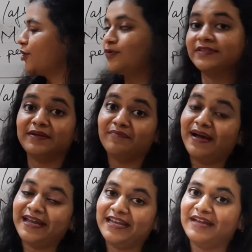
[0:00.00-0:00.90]
using
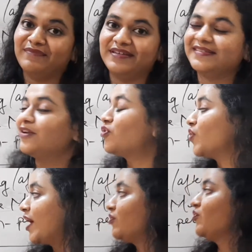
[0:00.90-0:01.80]
my name is and
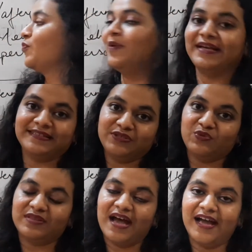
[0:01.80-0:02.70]
try to replace it with I